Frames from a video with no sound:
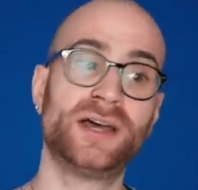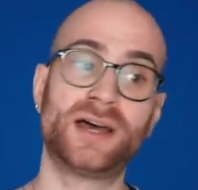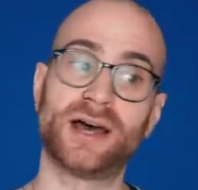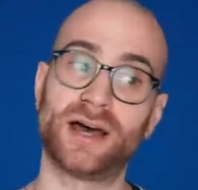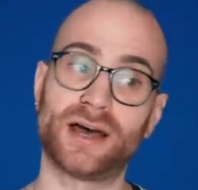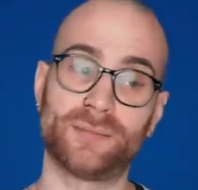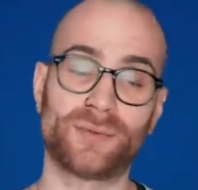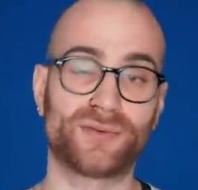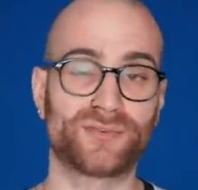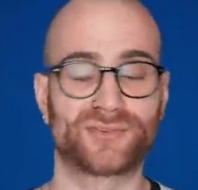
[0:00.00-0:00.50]

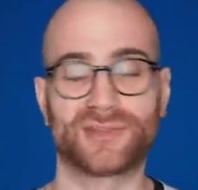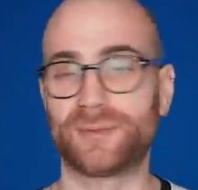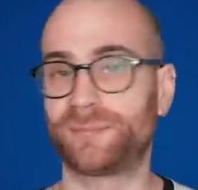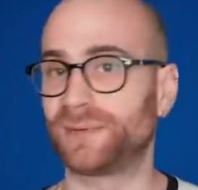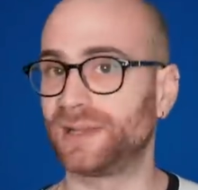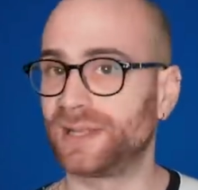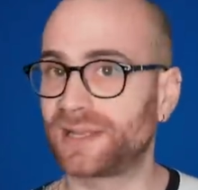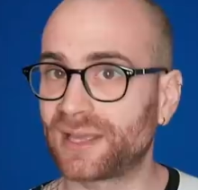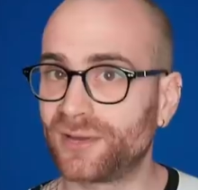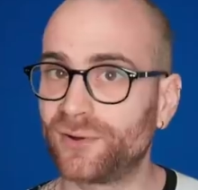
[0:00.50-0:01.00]
Um, obviously,
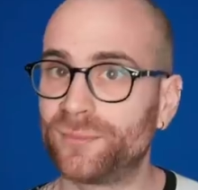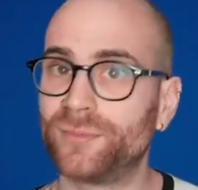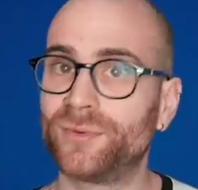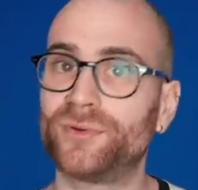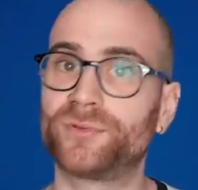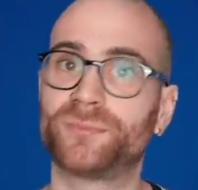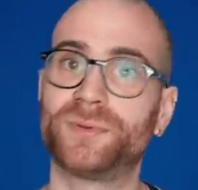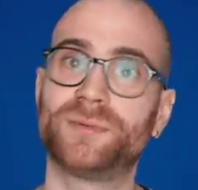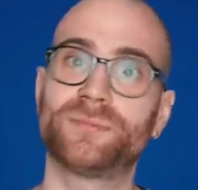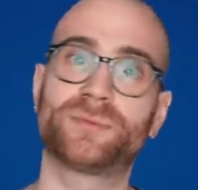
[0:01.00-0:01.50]
Billy
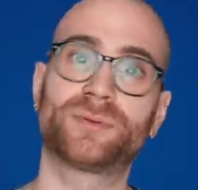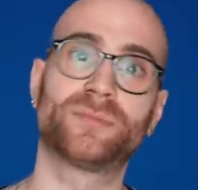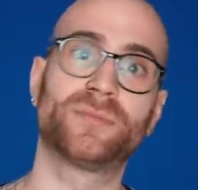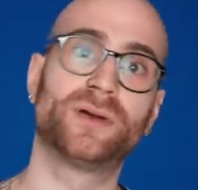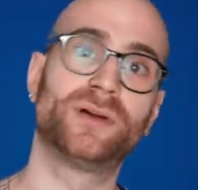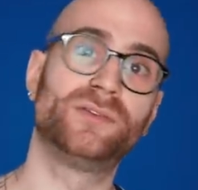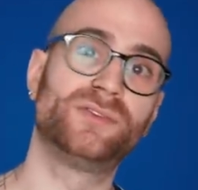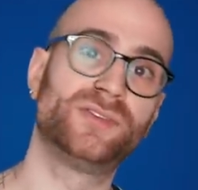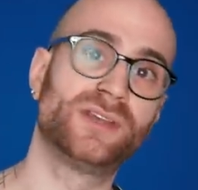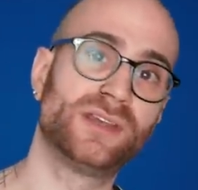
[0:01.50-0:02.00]
Gilmour's been
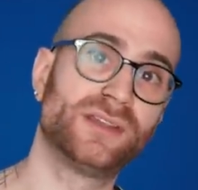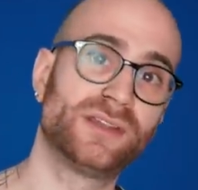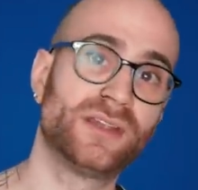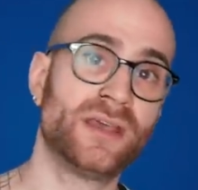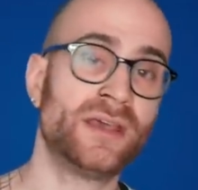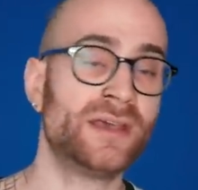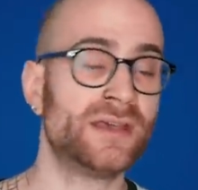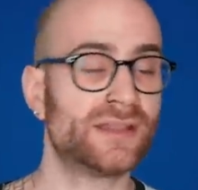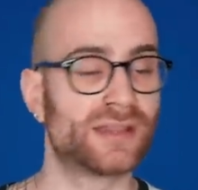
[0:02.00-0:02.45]
promoted.